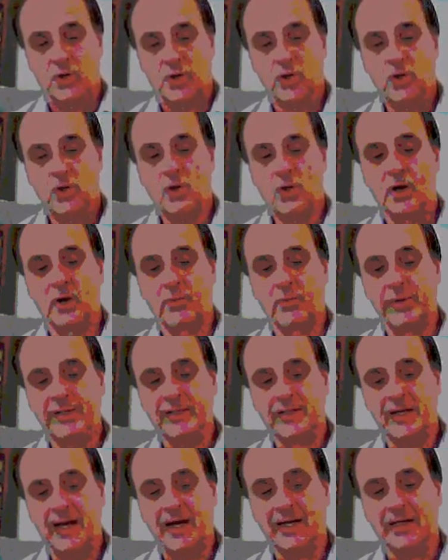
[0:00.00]
Who are we
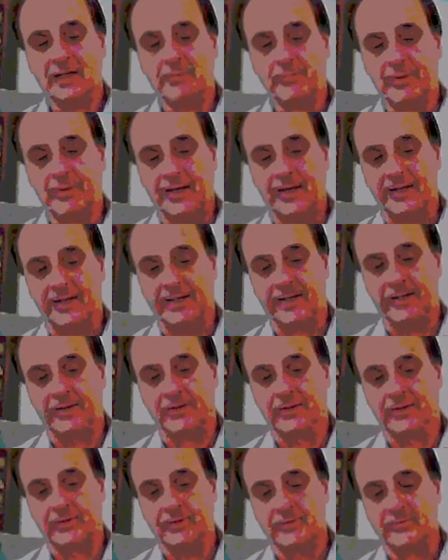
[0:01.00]
talking about
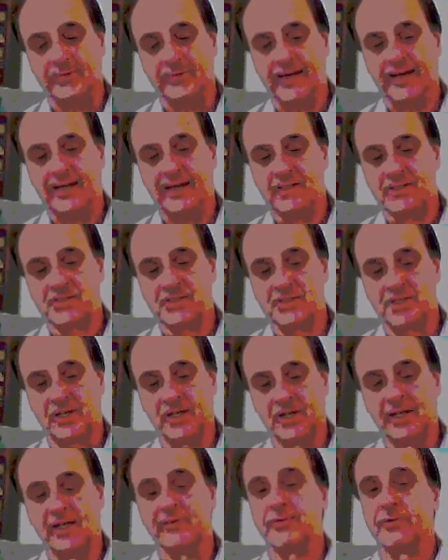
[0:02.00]
here that has
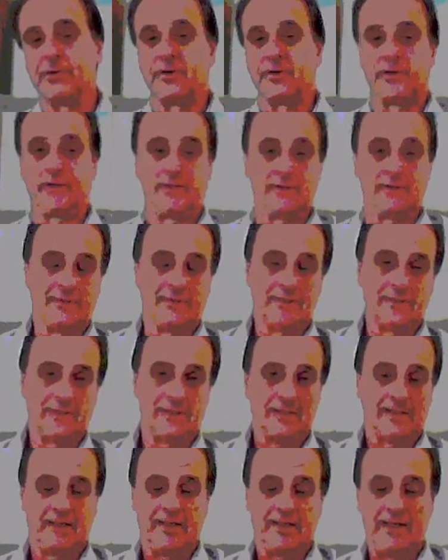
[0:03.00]
delivered
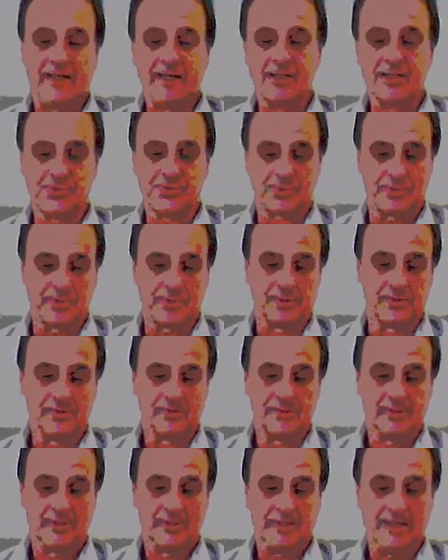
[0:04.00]
Israel?
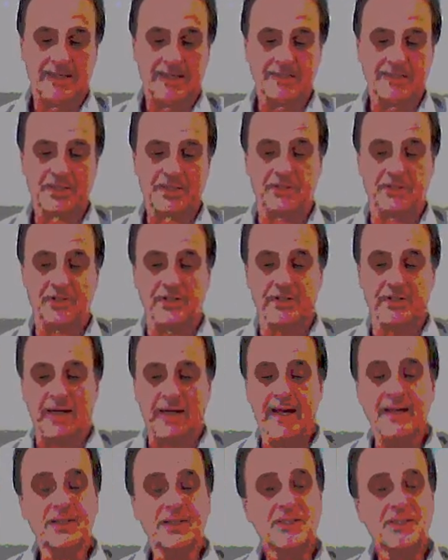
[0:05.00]
Is it the
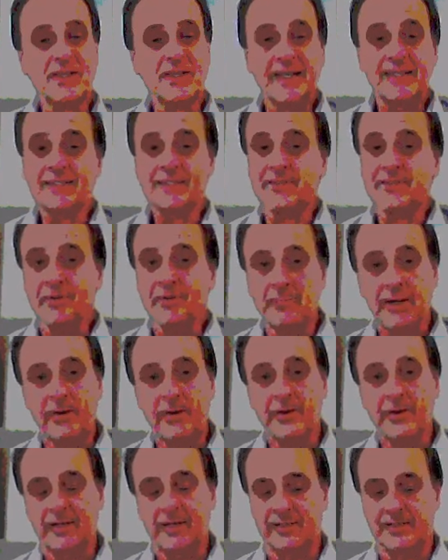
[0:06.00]
United States of
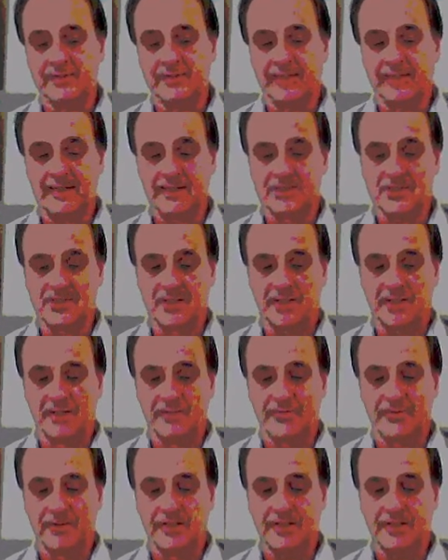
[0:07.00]
America that has
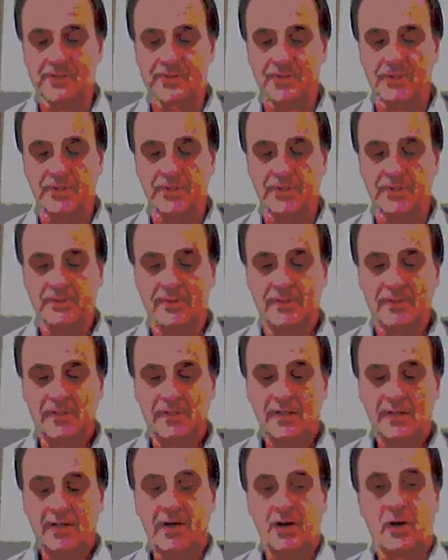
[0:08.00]
delivered Israel,
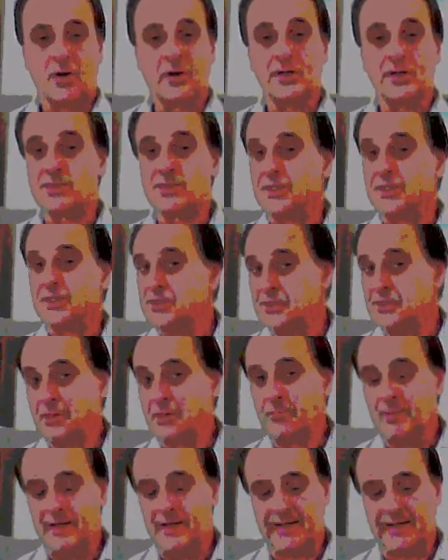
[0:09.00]
or is it
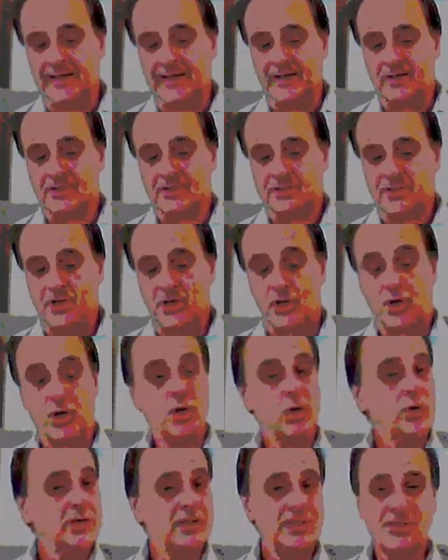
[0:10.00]
somebody else?
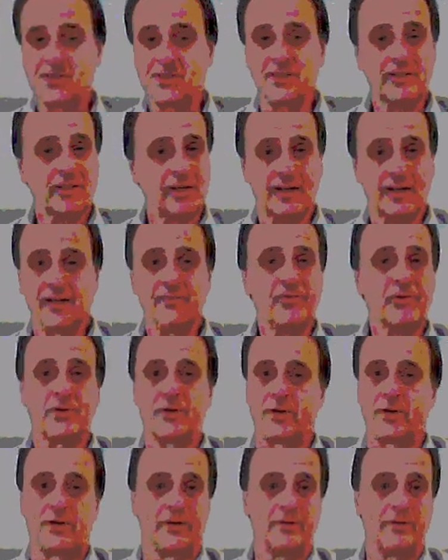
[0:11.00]
Who is the
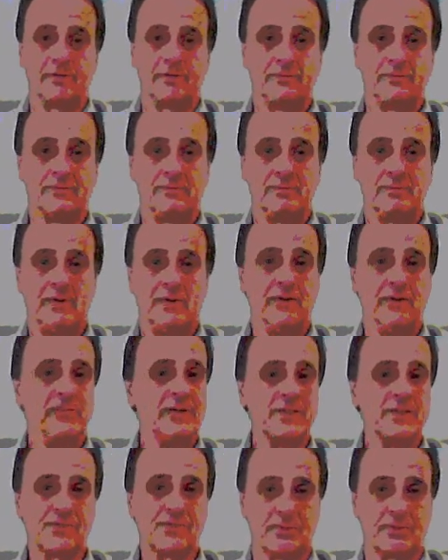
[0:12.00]
deliverer of
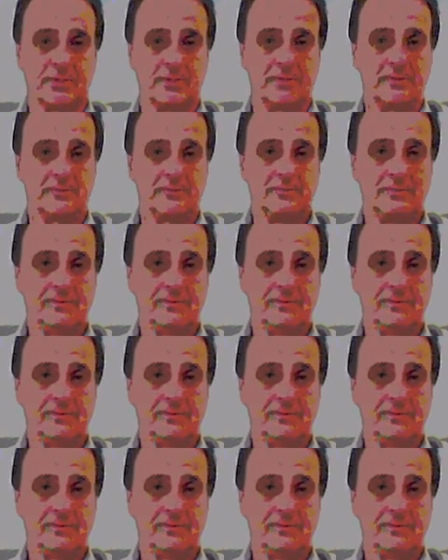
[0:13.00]
Israel?